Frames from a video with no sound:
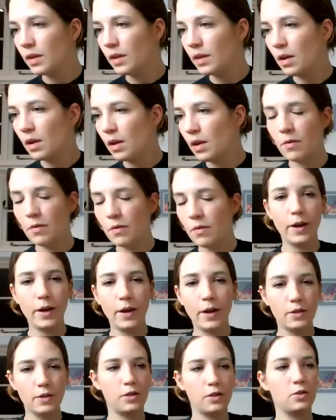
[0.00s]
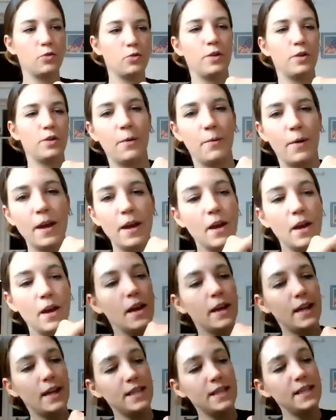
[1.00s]
before we go on to the tawny anyway,
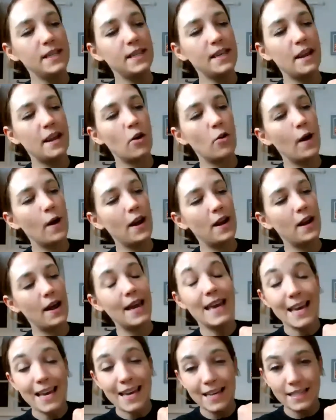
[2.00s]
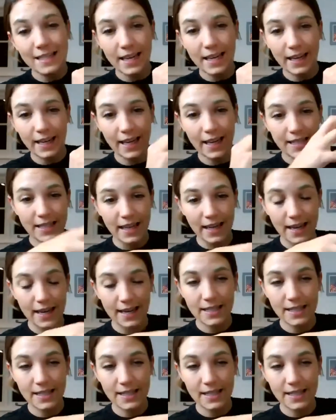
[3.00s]
Quinta de Rueda is a quinta.